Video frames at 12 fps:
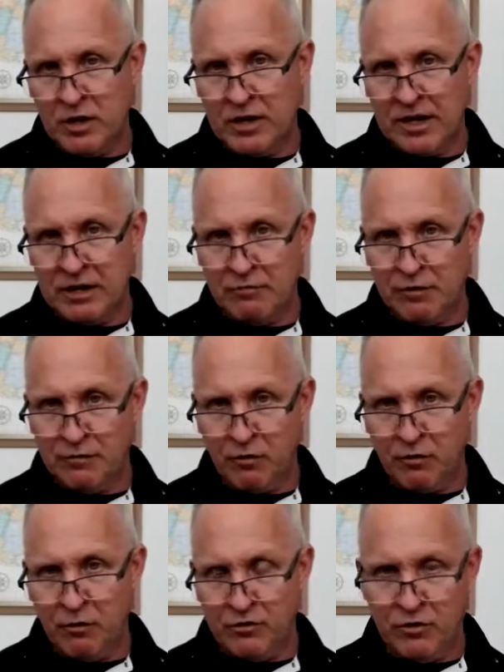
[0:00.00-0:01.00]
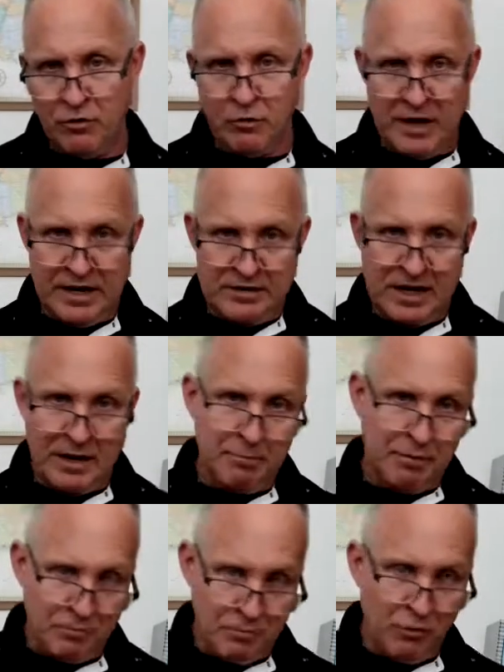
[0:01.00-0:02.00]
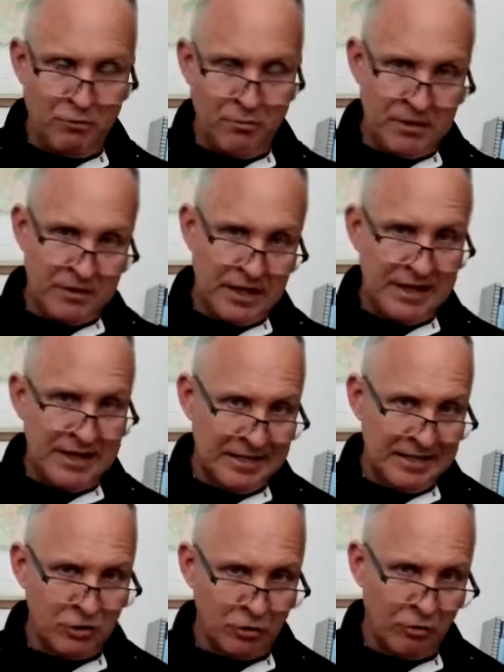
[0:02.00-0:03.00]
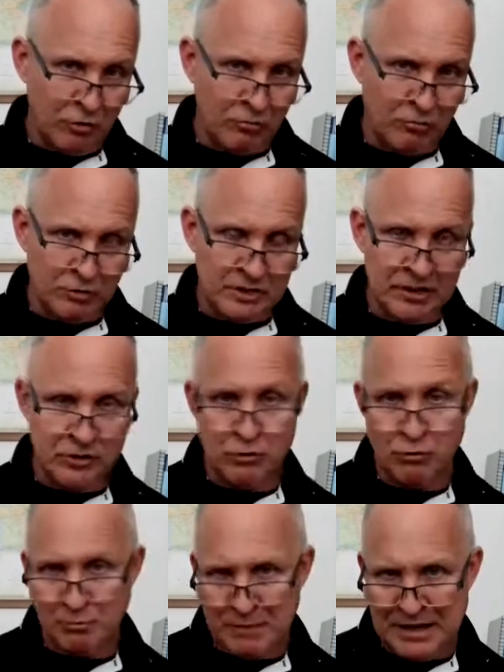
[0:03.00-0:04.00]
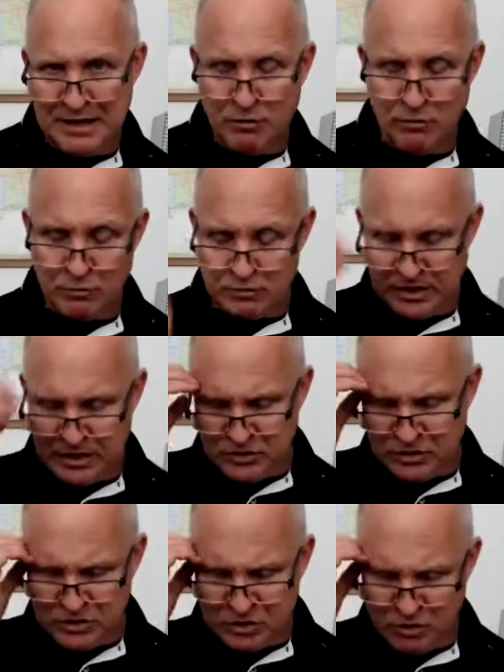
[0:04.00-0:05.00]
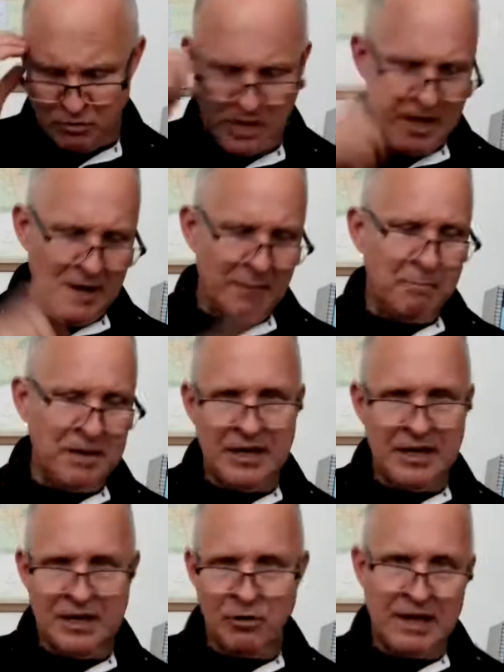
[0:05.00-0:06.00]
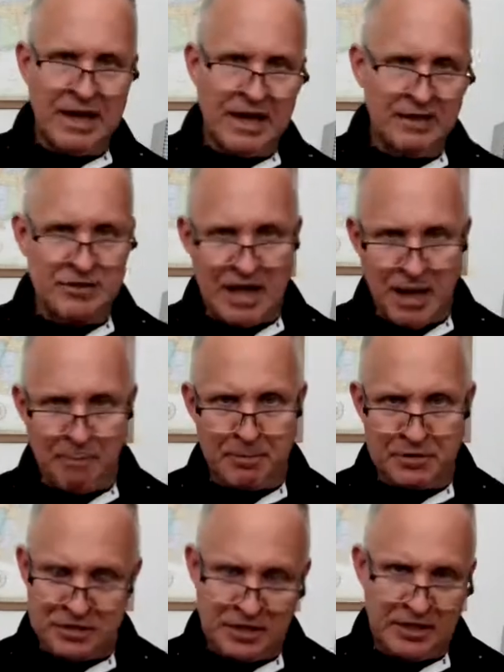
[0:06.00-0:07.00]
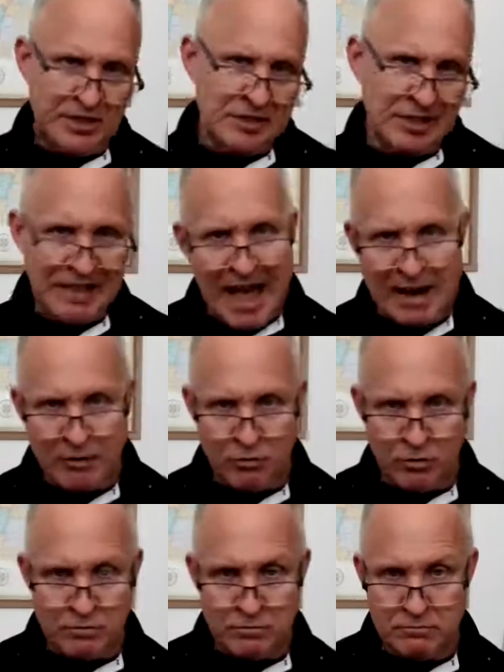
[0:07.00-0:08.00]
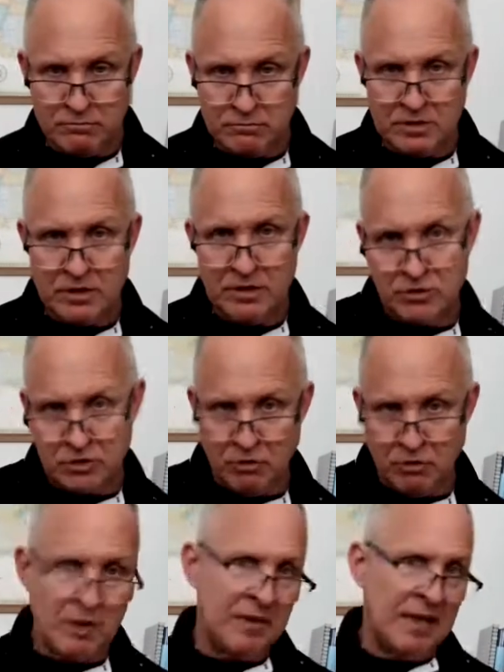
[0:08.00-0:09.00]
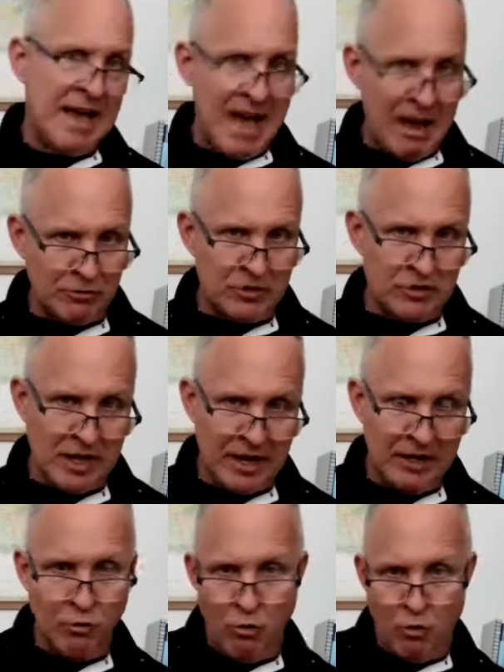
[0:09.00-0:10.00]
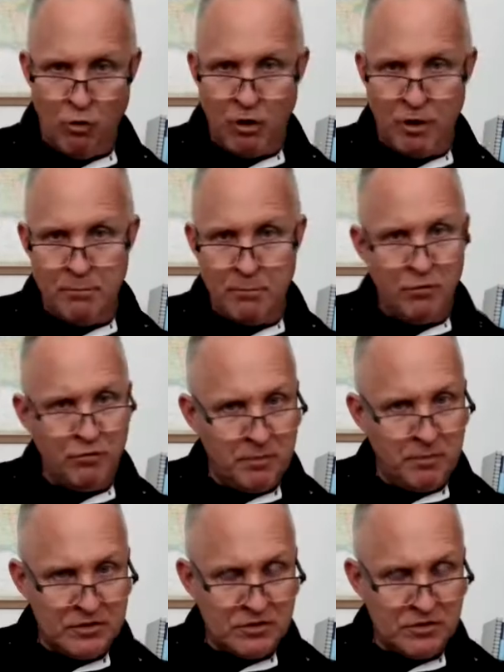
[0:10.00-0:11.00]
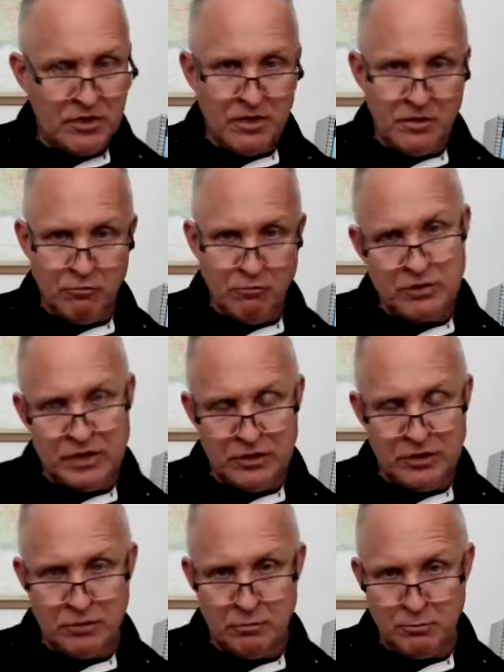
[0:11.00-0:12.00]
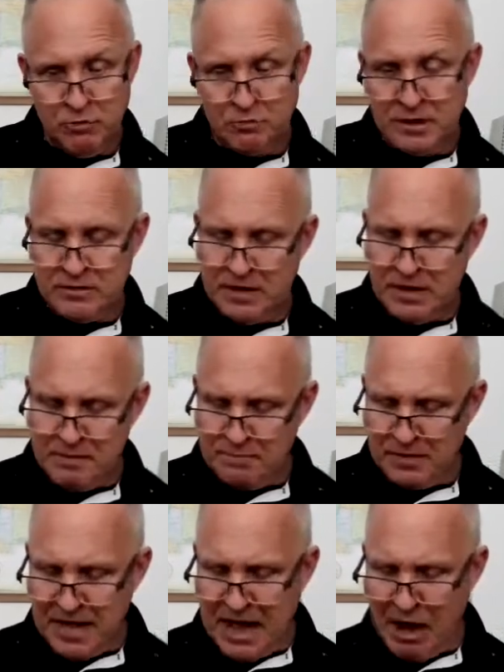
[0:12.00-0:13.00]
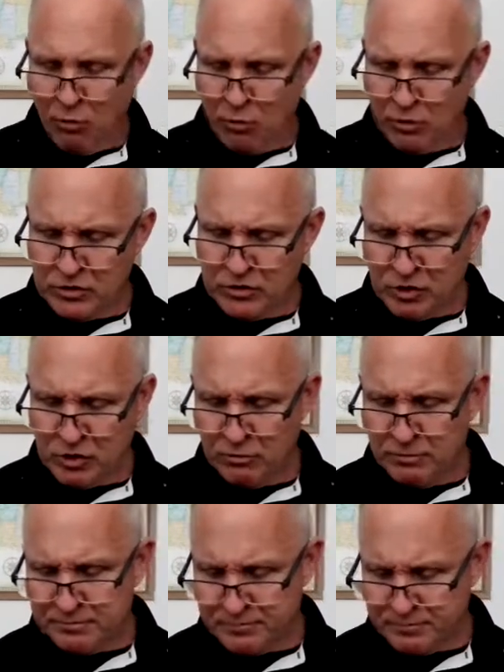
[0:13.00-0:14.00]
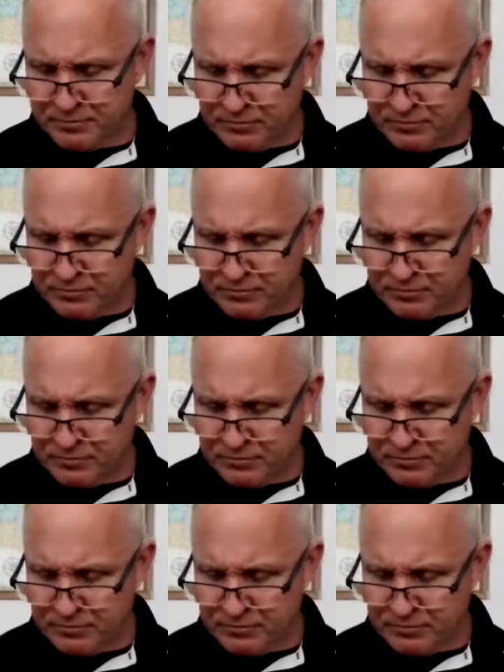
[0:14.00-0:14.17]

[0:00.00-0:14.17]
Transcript: uh, can refer to a type of movement like an internal rotation or medial rotation. So medial and its opposite is lateral. So on the outside or a movement, rotational movement outwards. So,